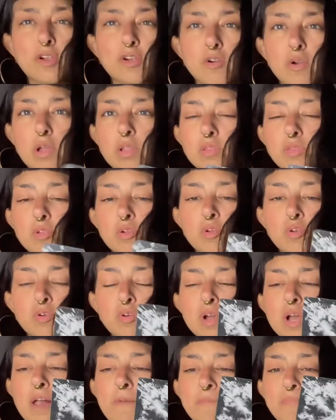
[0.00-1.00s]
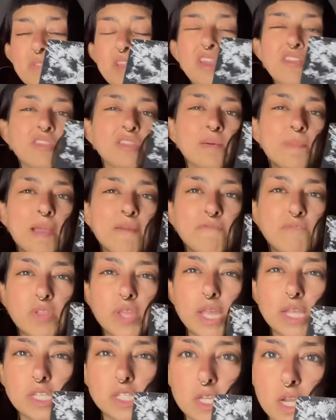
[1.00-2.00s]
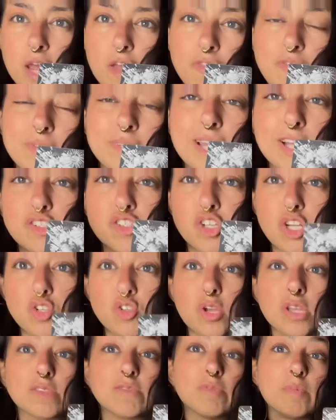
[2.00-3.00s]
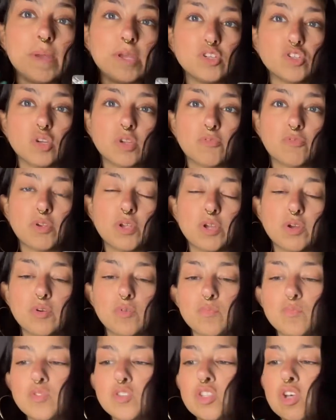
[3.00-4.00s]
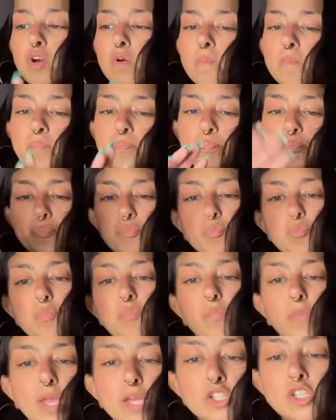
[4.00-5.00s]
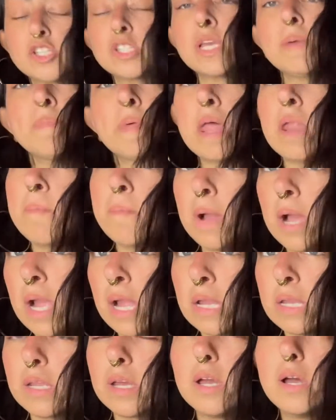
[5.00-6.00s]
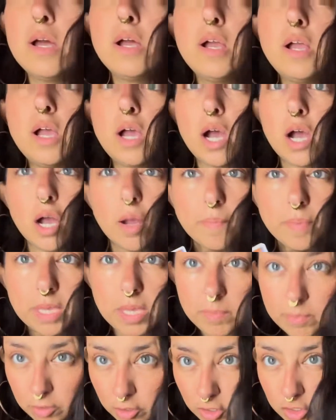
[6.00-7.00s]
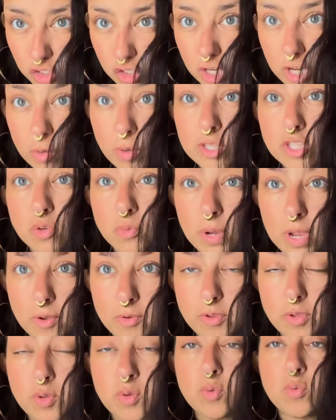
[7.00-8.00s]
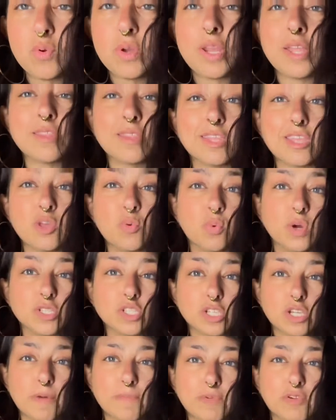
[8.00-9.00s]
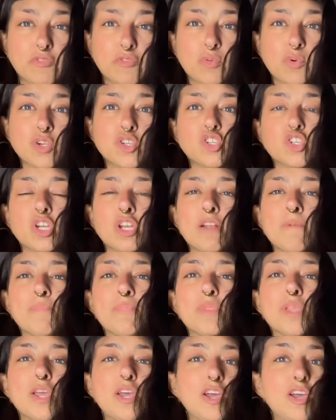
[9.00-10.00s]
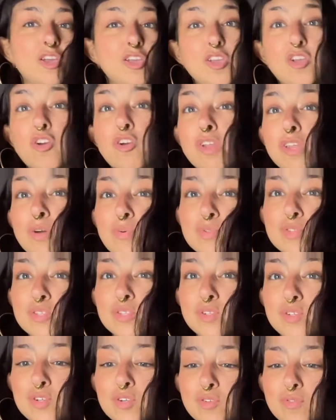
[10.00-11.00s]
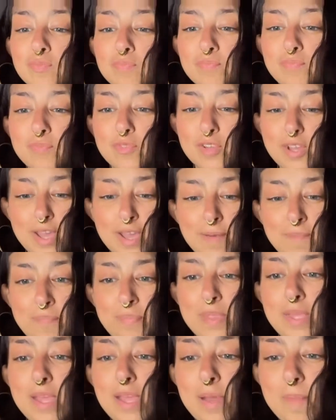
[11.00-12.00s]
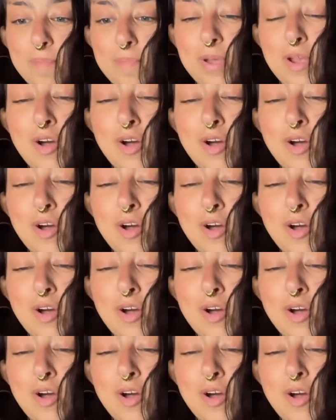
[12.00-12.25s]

going through, anything that might feel like death is actually a transformation for you. So just keep that in mind. Keep nourishing what's around you, anything that you want to come to fruition. You already know what to do, okay? But